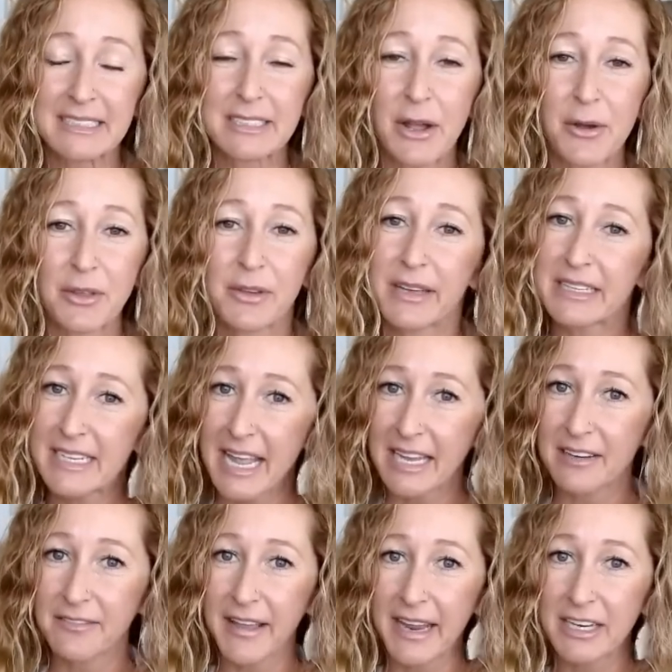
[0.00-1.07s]
So you can take
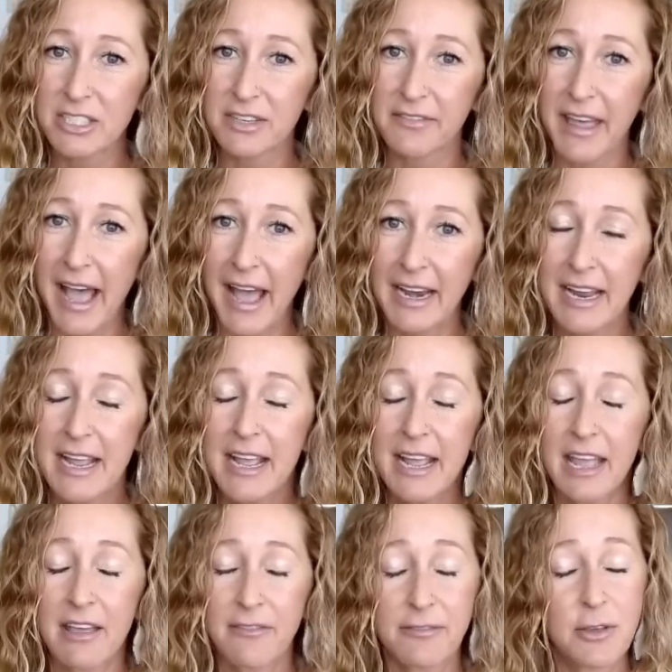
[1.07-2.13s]
advantage of that
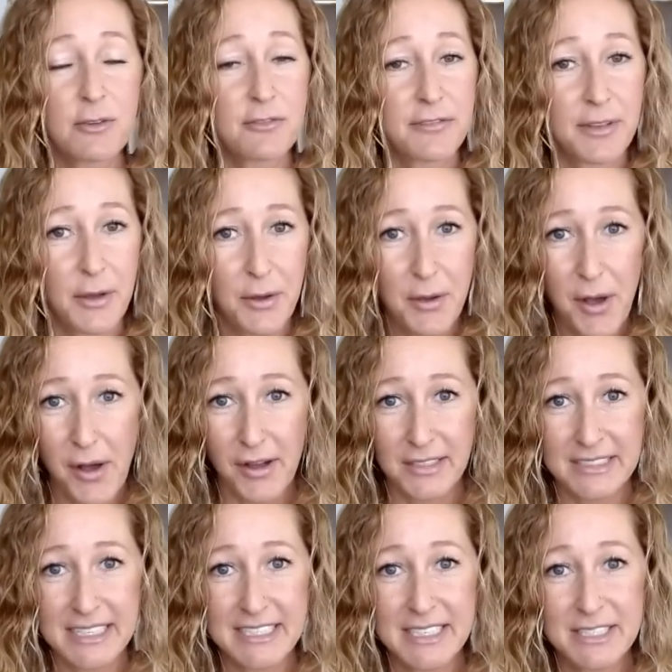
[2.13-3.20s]
if you feel
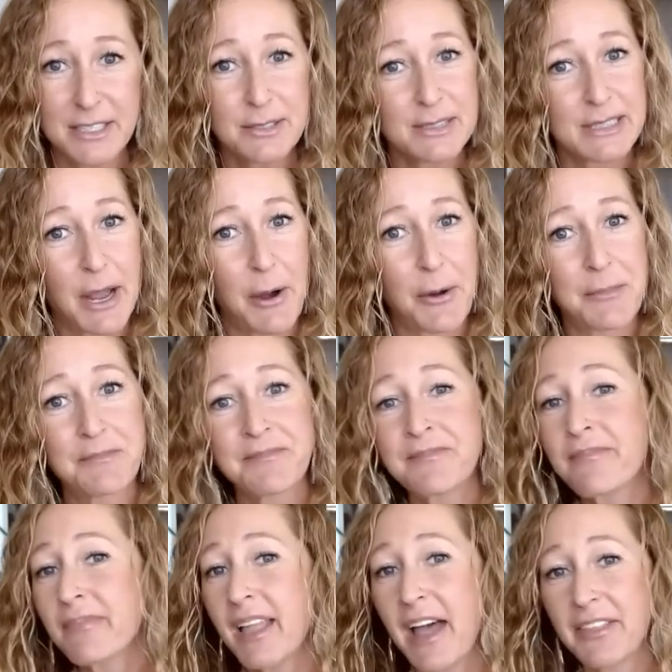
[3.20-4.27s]
called to do so.
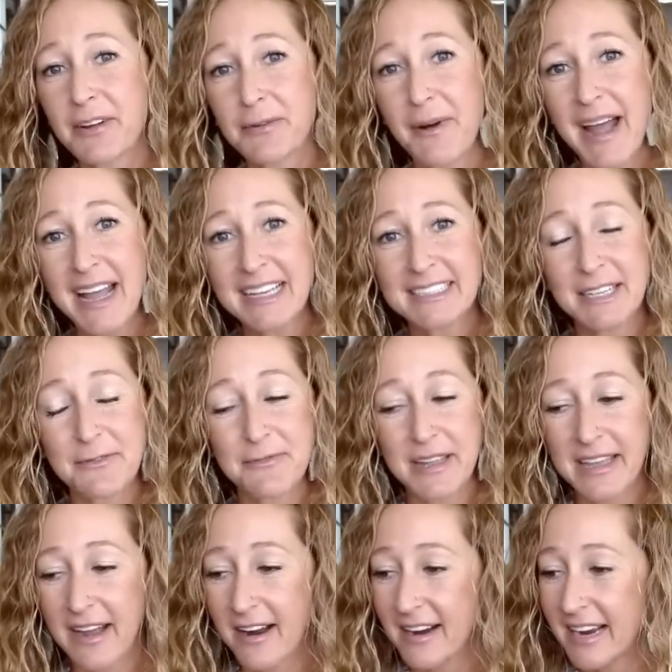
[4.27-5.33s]
Otherwise,
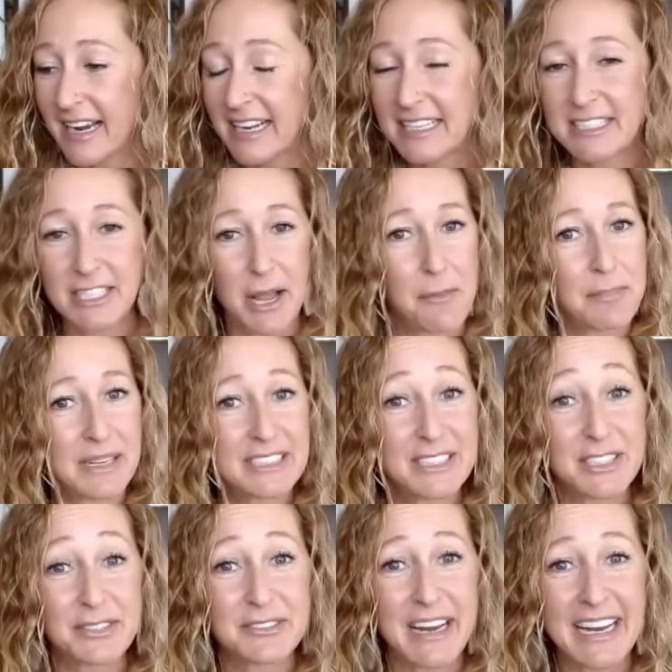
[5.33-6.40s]
we are going to jump
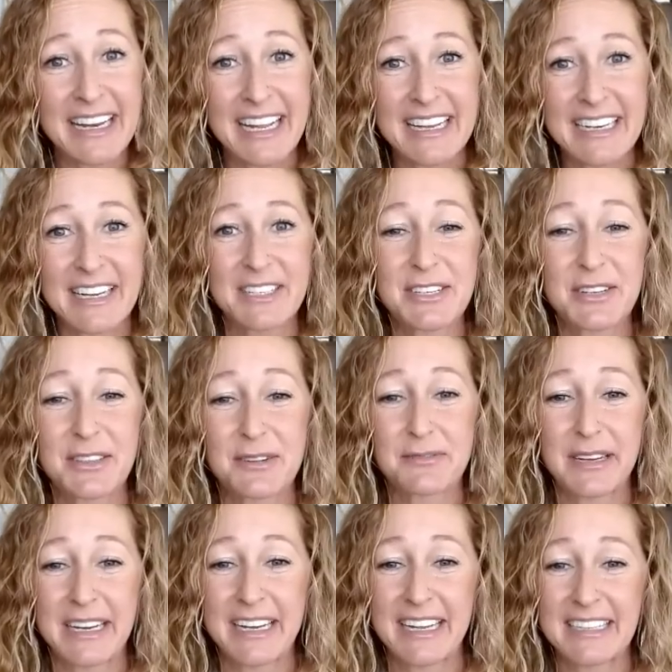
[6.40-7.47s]
straight into the
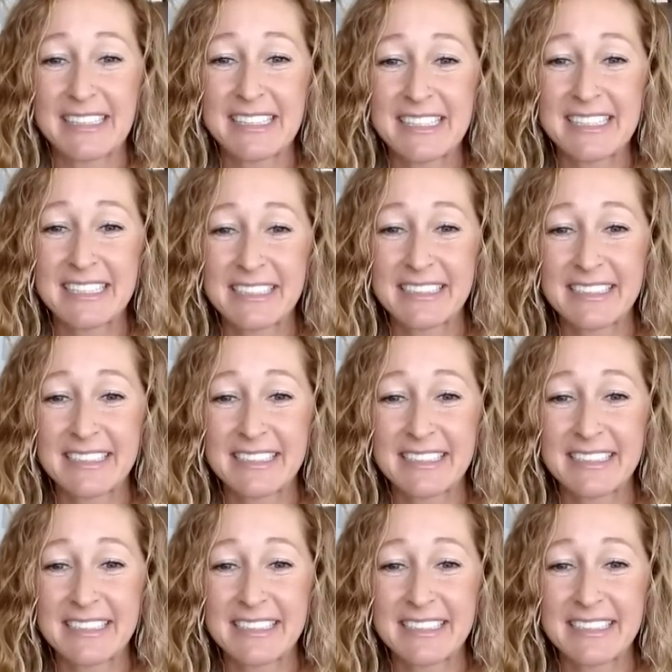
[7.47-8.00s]
readings.